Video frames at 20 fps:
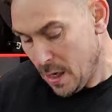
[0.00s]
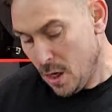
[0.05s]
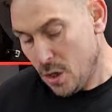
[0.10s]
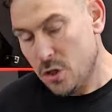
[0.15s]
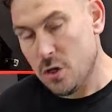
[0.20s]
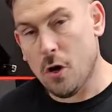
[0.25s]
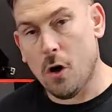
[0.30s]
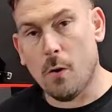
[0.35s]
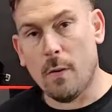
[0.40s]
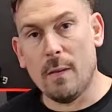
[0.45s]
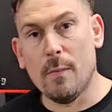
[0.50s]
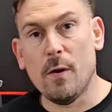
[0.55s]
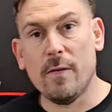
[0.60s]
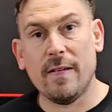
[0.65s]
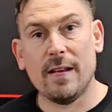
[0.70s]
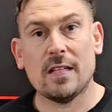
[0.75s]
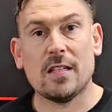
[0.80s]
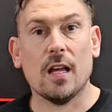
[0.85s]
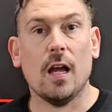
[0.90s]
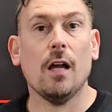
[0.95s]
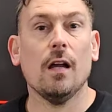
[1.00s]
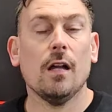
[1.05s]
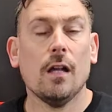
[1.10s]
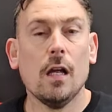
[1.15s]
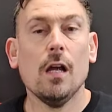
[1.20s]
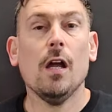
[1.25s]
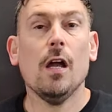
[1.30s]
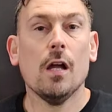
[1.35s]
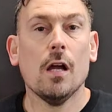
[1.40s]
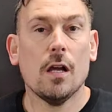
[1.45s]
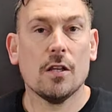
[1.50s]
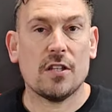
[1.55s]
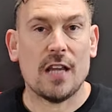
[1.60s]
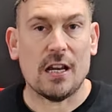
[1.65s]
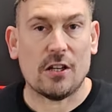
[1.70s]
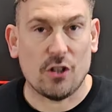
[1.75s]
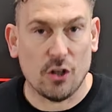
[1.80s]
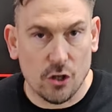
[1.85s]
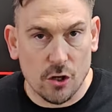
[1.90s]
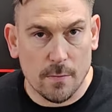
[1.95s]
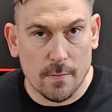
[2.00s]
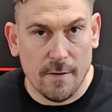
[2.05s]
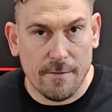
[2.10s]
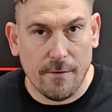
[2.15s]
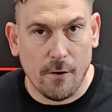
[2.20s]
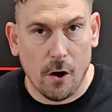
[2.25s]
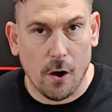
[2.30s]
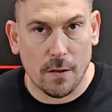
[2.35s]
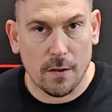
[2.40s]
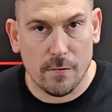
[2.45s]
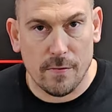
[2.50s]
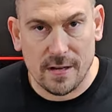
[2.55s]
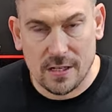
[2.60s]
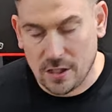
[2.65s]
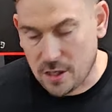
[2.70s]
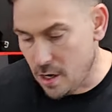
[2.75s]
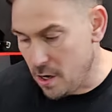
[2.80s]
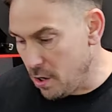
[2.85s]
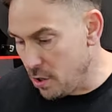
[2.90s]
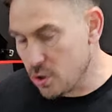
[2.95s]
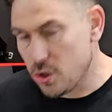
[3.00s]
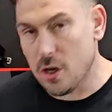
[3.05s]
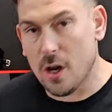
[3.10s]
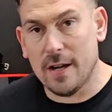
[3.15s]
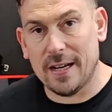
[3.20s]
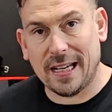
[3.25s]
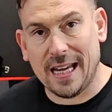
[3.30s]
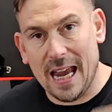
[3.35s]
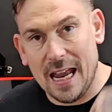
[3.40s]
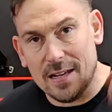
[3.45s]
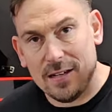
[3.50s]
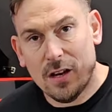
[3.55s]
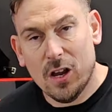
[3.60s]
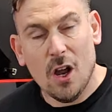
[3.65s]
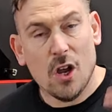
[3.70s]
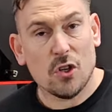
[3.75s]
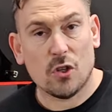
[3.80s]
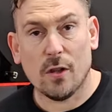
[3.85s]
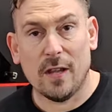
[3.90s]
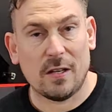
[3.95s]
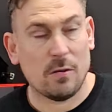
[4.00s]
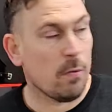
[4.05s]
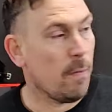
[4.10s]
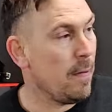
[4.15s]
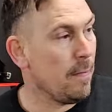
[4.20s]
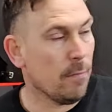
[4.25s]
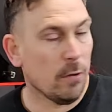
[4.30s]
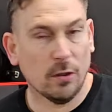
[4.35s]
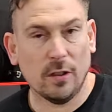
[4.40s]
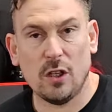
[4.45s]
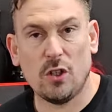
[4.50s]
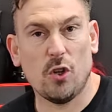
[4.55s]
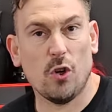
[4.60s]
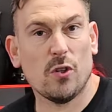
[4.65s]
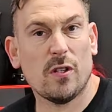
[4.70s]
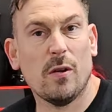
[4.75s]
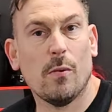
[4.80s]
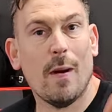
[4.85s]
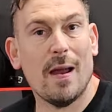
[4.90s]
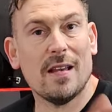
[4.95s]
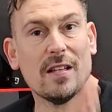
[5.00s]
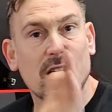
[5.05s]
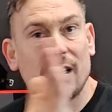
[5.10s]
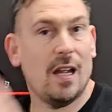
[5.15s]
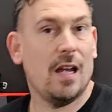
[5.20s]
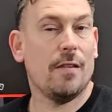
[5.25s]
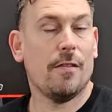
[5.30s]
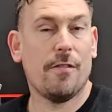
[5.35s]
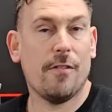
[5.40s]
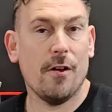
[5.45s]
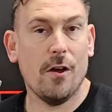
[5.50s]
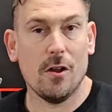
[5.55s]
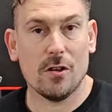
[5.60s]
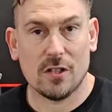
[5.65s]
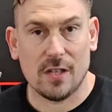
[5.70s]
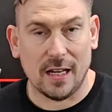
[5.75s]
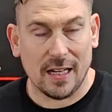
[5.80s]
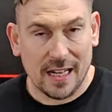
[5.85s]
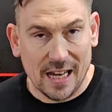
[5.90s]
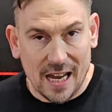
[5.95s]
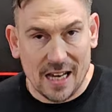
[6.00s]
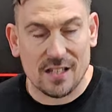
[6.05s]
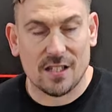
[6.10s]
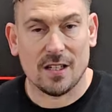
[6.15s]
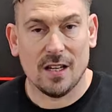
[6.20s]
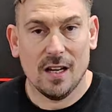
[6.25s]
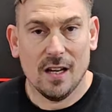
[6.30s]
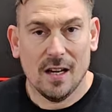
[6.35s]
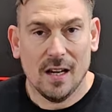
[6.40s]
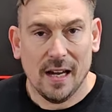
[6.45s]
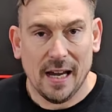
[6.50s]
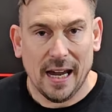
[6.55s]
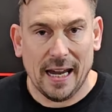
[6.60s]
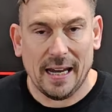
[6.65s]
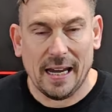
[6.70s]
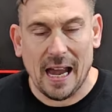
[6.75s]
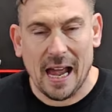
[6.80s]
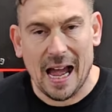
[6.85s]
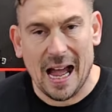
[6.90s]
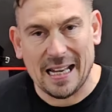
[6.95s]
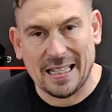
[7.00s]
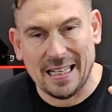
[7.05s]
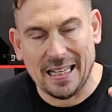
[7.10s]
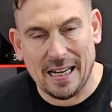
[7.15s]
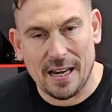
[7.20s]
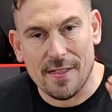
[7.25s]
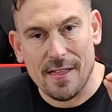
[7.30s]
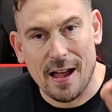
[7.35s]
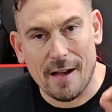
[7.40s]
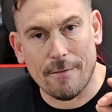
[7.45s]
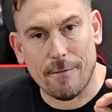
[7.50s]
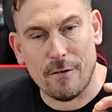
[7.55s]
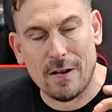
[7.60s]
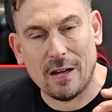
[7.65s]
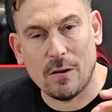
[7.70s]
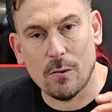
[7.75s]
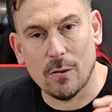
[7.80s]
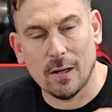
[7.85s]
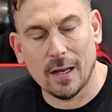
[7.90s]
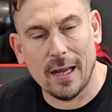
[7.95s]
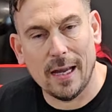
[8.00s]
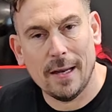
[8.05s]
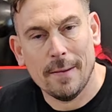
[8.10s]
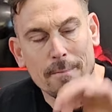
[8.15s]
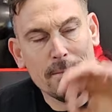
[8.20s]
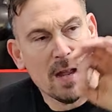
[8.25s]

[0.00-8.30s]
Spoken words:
So we move into session number four, the wrist curls. And again, so this will be Monday, Tuesday, Wednesday and Thursday. Yes, I did it that frequently.